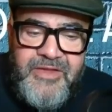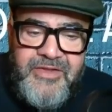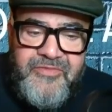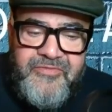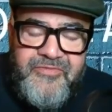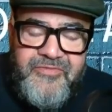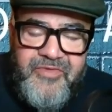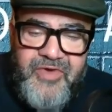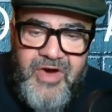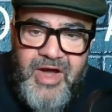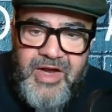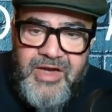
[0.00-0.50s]
the
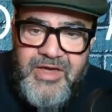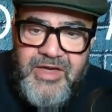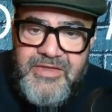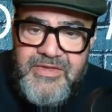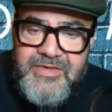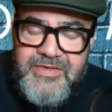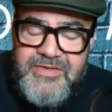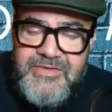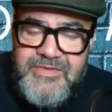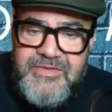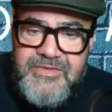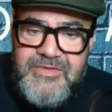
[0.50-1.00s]

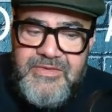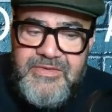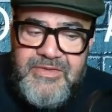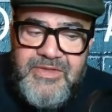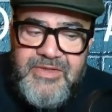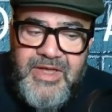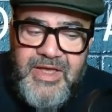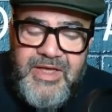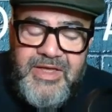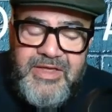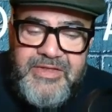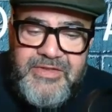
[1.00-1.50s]
violence
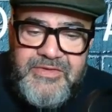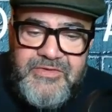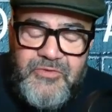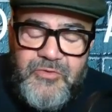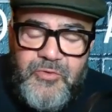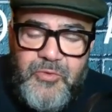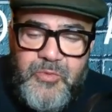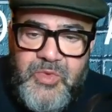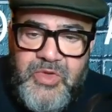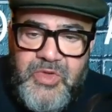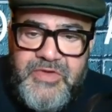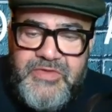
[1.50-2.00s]
that is
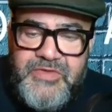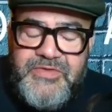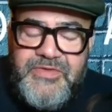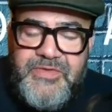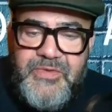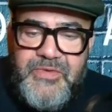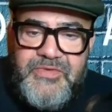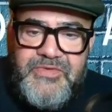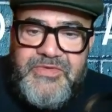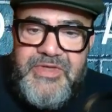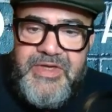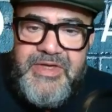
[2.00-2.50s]
normally
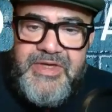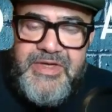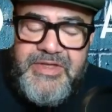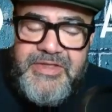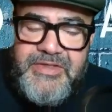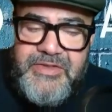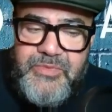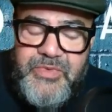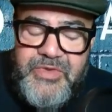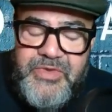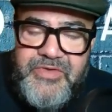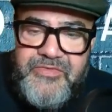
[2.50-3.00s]

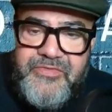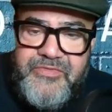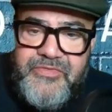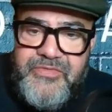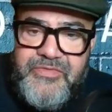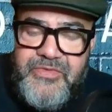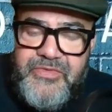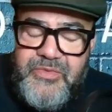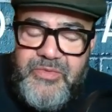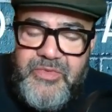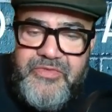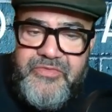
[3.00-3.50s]
associated
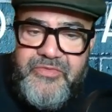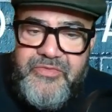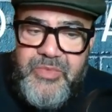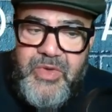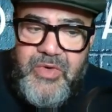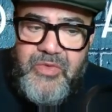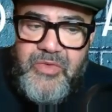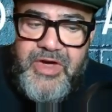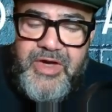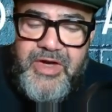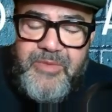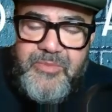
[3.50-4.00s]
with
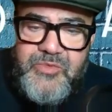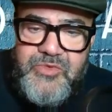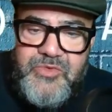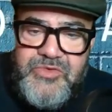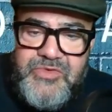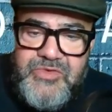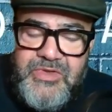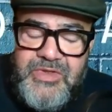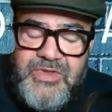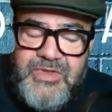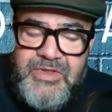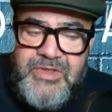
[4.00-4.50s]
World
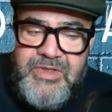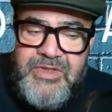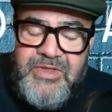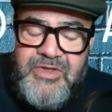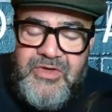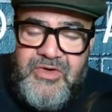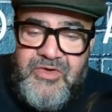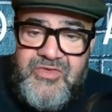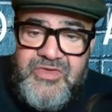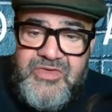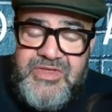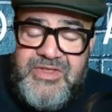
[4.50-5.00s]
Cups.
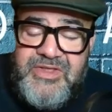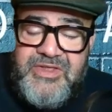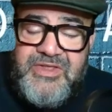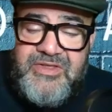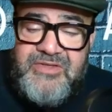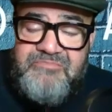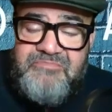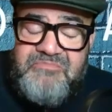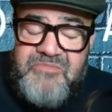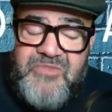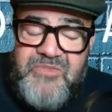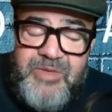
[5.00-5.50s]

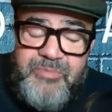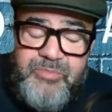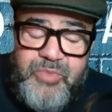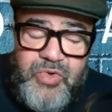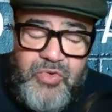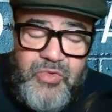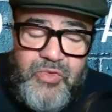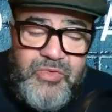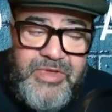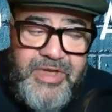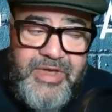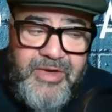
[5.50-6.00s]
Obviously, they
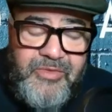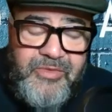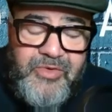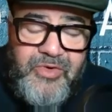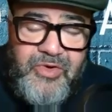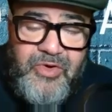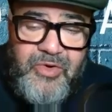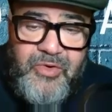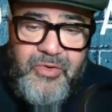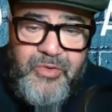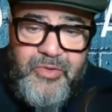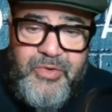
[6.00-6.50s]
pulled
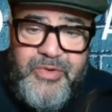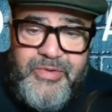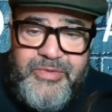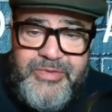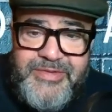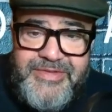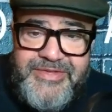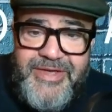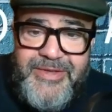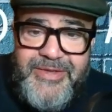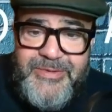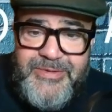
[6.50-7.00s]
alcohol
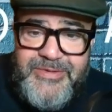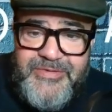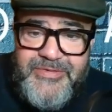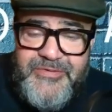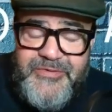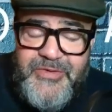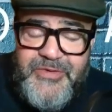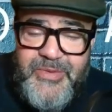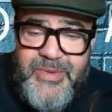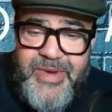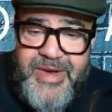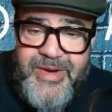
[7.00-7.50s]
sales a
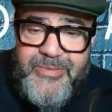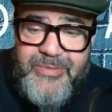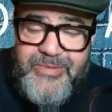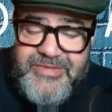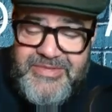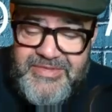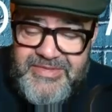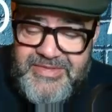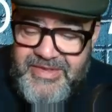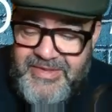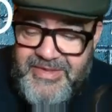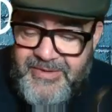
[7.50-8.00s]
few
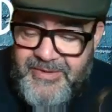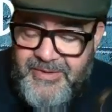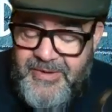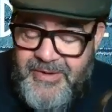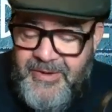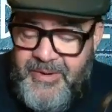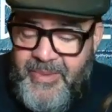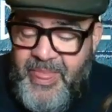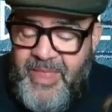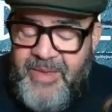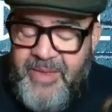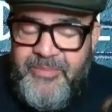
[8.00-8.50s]
hours
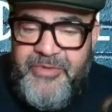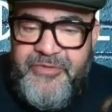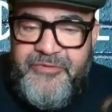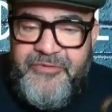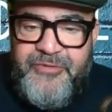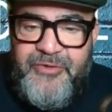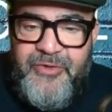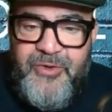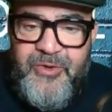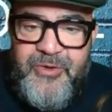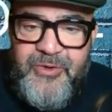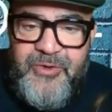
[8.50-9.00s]

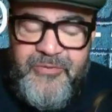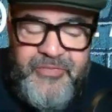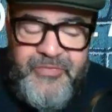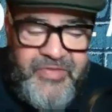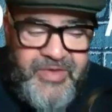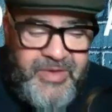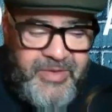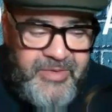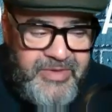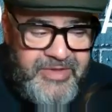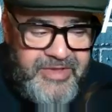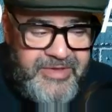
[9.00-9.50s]
before
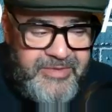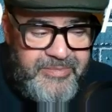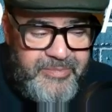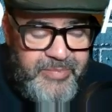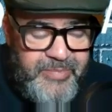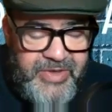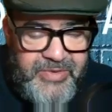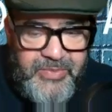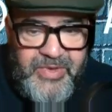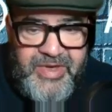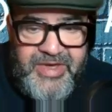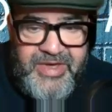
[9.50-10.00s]
the
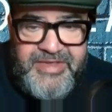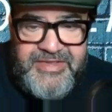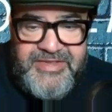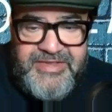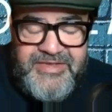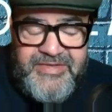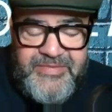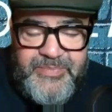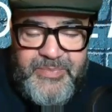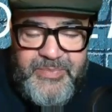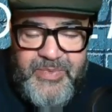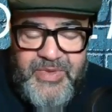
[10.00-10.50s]

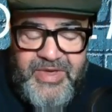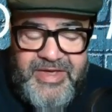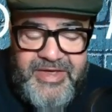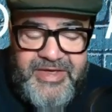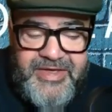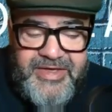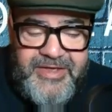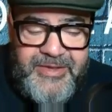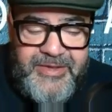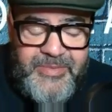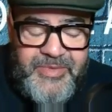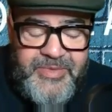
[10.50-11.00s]
Budweiser
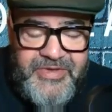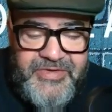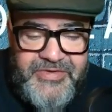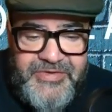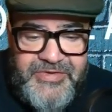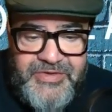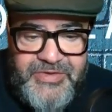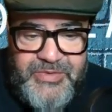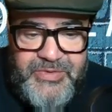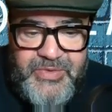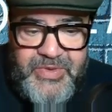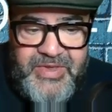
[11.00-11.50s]

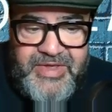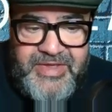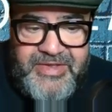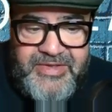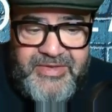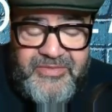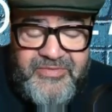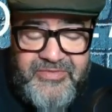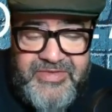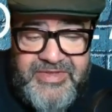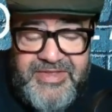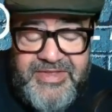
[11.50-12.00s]
issue, and
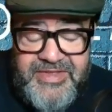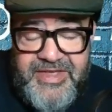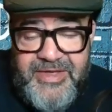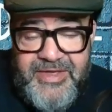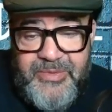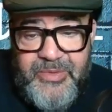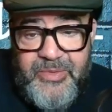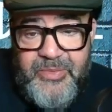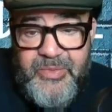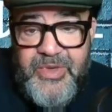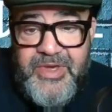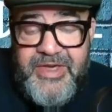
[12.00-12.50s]
obviously
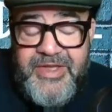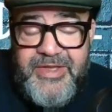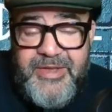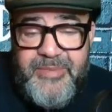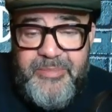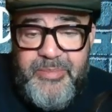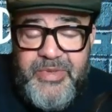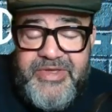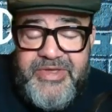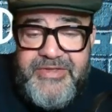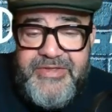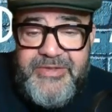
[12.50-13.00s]
they were one of the
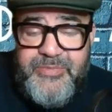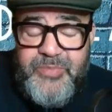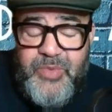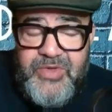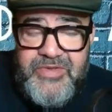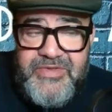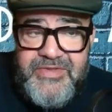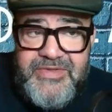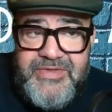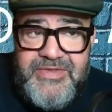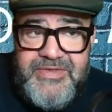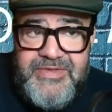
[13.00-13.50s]
biggest
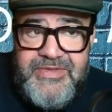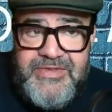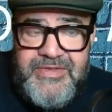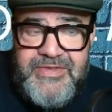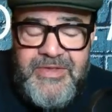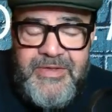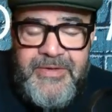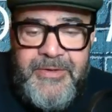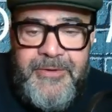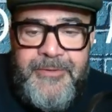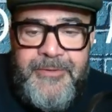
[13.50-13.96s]
sponsors.